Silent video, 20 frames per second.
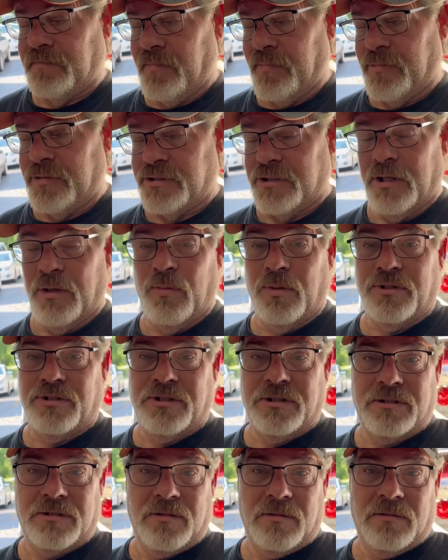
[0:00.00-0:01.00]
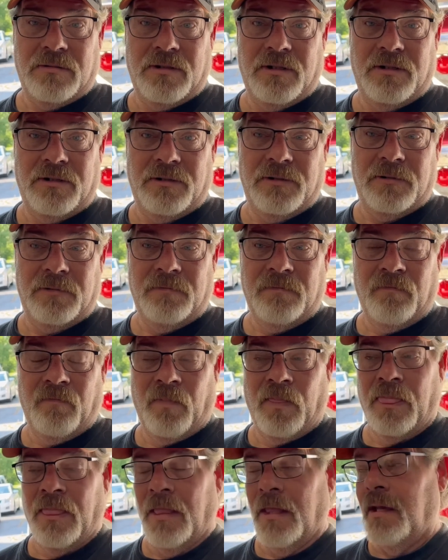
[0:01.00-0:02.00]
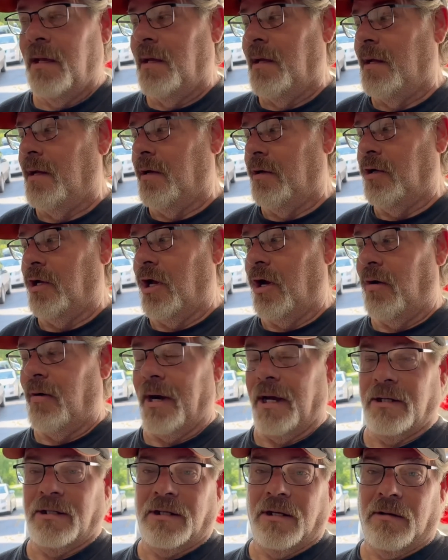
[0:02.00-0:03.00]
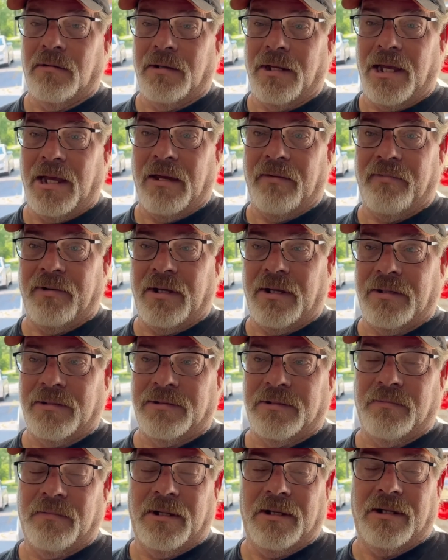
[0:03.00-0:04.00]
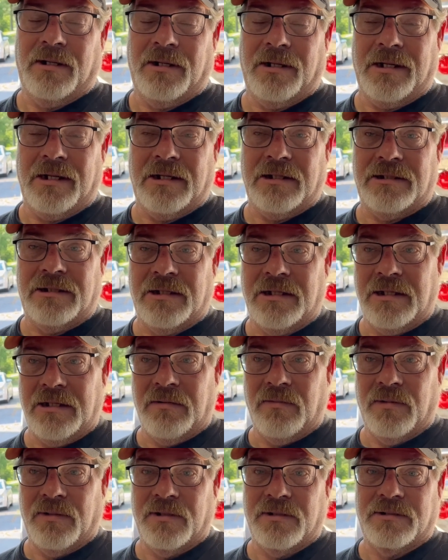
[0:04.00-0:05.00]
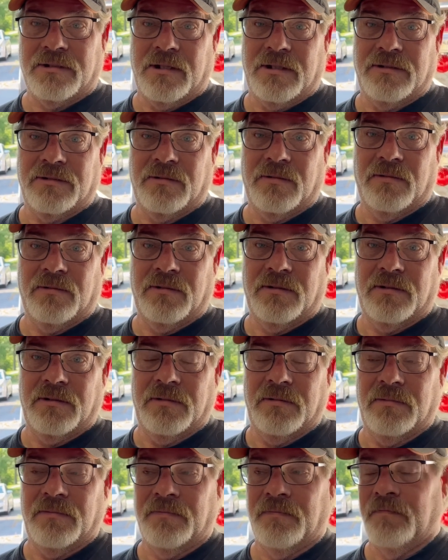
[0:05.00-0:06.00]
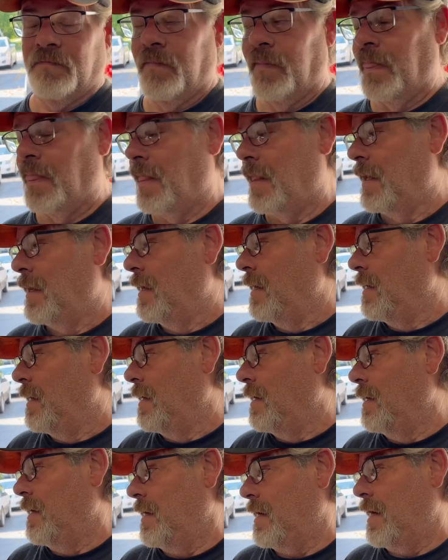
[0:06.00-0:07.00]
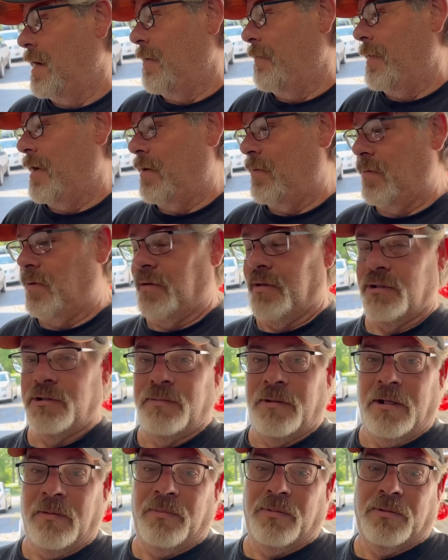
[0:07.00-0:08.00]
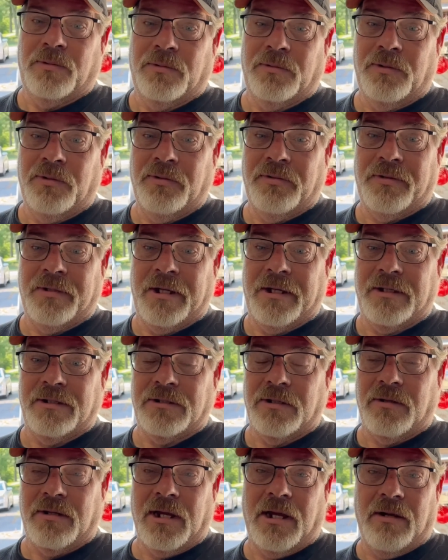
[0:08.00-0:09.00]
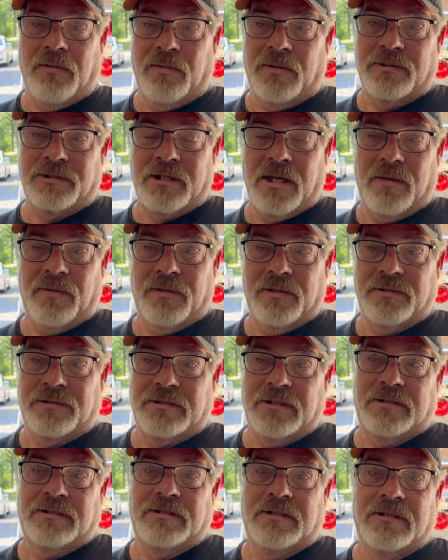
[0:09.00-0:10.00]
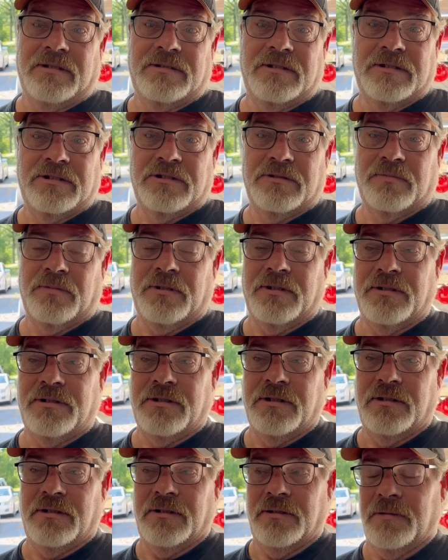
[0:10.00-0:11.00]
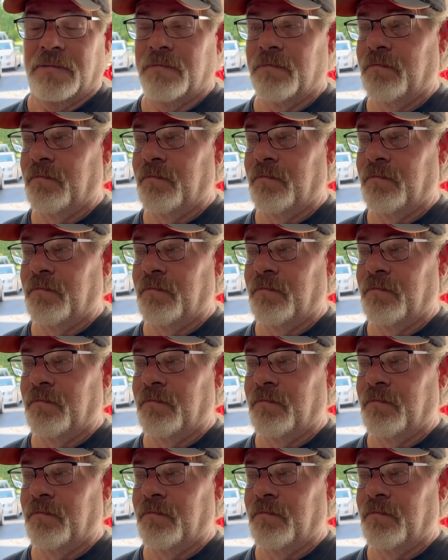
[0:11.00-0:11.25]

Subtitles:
see what she's gonna do. No, I don't have an estimated ET what this thing's gonna do. I'm not one of those people who thinks, okay, well, it's got this, this, and this is what it should do.